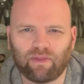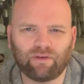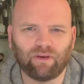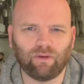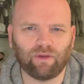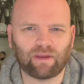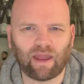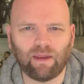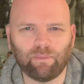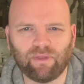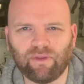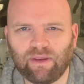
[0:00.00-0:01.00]
2 that
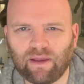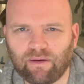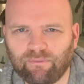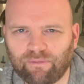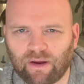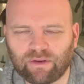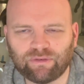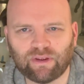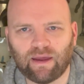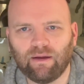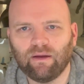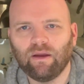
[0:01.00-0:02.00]
came in the first
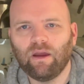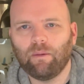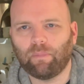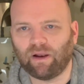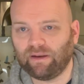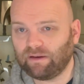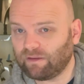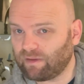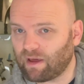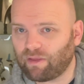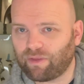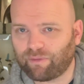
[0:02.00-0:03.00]
set, but I needed the
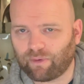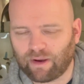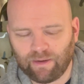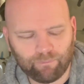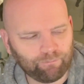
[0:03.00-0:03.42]
other 3.